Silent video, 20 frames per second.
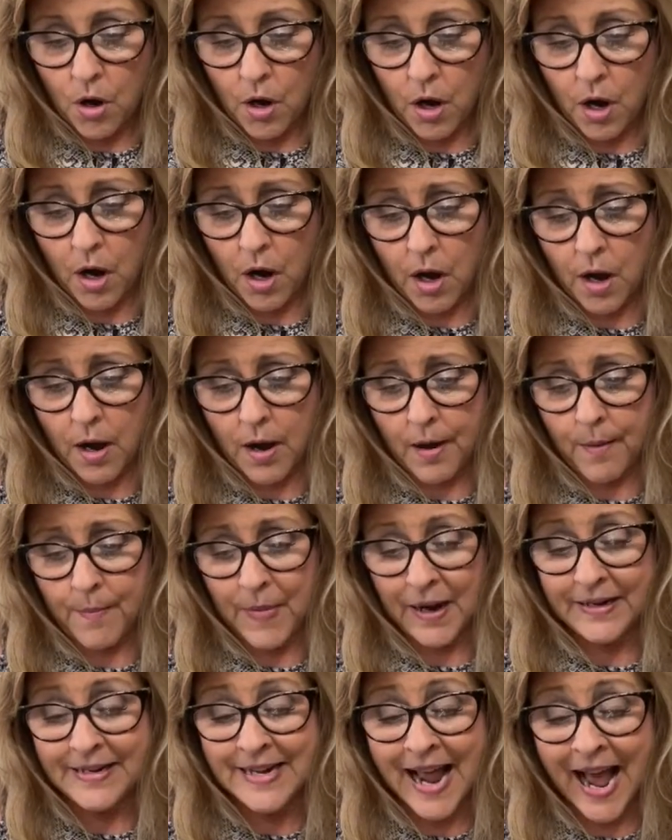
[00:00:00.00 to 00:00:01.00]
um,
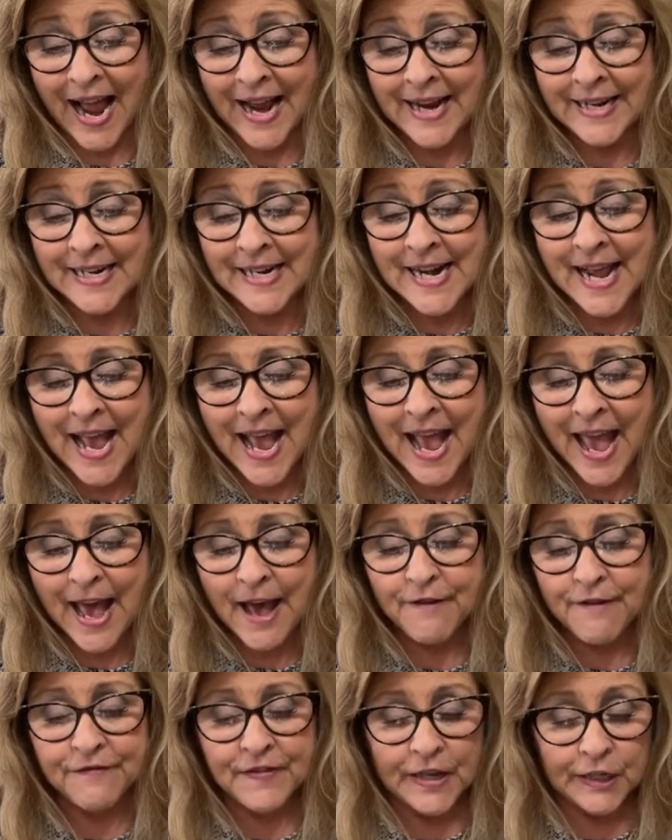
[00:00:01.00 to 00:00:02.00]
nine and a
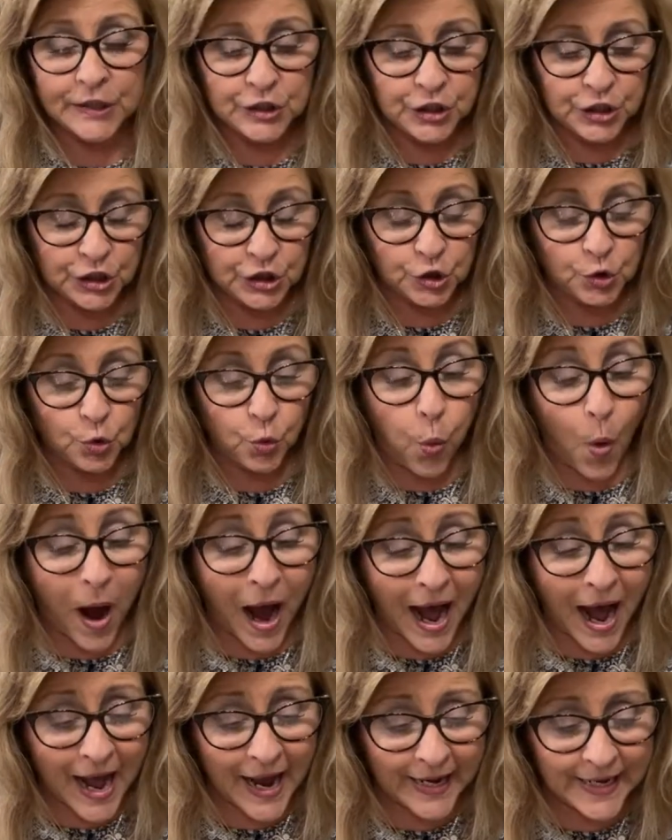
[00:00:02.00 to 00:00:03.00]
half inches
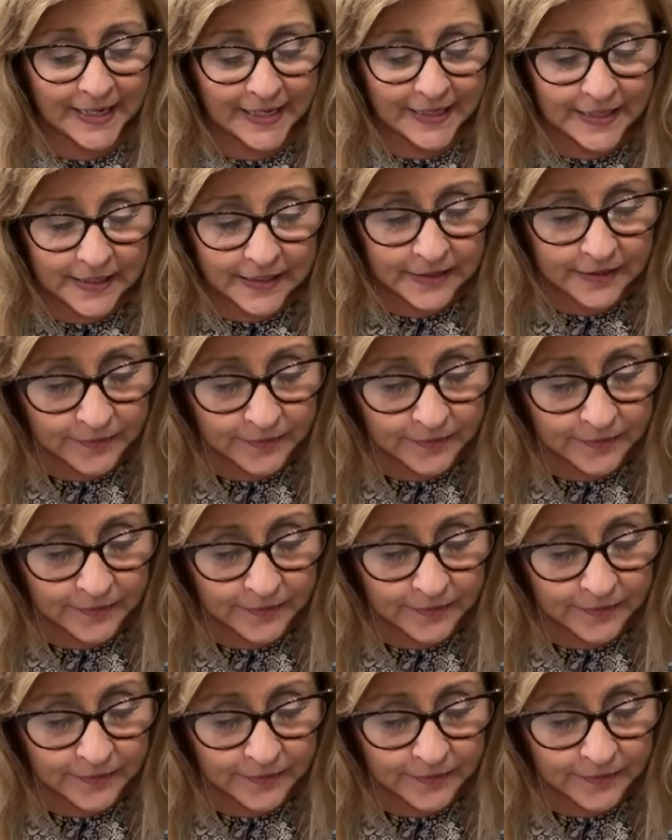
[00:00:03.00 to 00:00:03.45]
wide